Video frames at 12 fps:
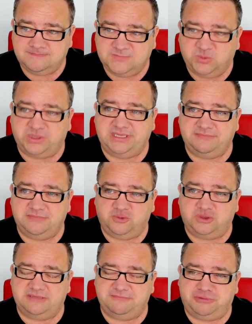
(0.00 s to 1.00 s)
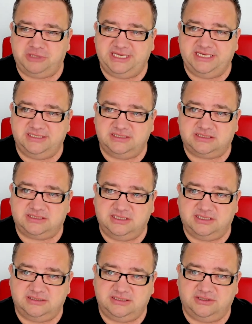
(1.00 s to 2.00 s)
One of them players
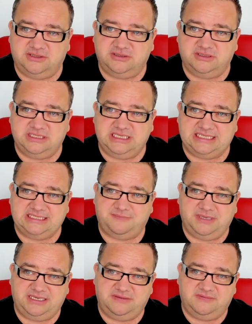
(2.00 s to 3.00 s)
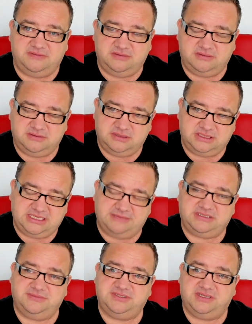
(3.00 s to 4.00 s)
that, you know, had he been
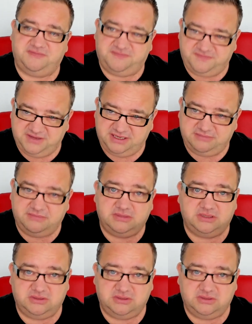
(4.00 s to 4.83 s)
kept himself fit,